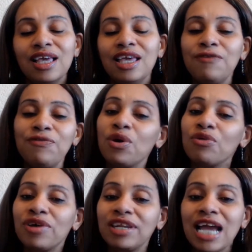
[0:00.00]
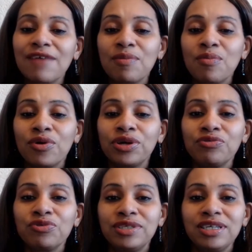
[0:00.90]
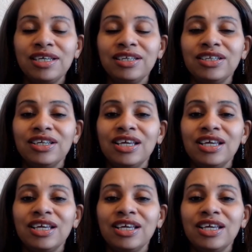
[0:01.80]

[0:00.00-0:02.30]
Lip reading: If you already have a morning routine,